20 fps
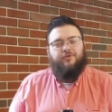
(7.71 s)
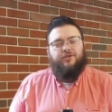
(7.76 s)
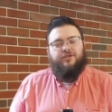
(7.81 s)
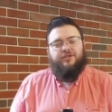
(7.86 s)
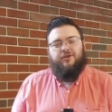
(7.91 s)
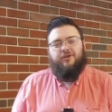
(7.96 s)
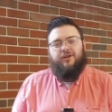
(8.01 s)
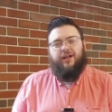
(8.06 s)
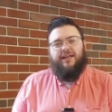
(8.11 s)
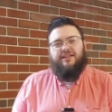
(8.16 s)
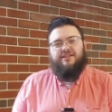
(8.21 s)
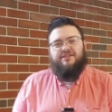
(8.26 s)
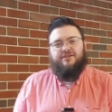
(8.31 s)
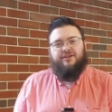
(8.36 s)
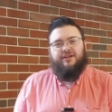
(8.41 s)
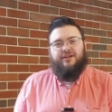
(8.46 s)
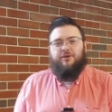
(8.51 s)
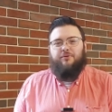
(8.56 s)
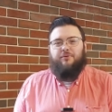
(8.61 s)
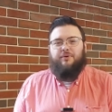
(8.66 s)
We're so glad that
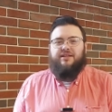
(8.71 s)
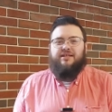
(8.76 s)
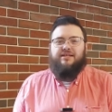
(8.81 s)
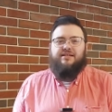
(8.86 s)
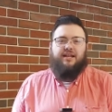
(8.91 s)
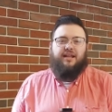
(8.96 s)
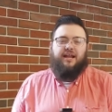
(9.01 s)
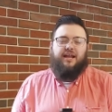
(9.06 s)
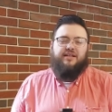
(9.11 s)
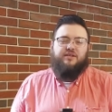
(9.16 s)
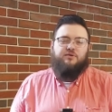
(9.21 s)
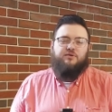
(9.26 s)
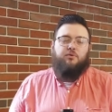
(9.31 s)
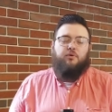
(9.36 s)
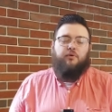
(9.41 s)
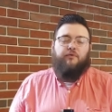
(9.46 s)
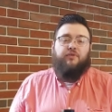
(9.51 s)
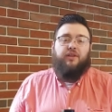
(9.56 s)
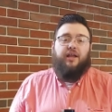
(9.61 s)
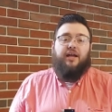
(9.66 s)
you're here with us today as
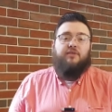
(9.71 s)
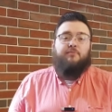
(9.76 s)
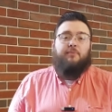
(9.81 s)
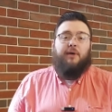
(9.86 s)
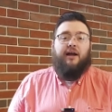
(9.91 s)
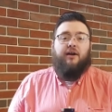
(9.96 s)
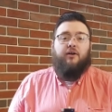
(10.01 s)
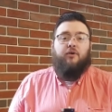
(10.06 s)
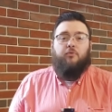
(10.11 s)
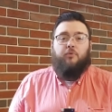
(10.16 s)
we reflect back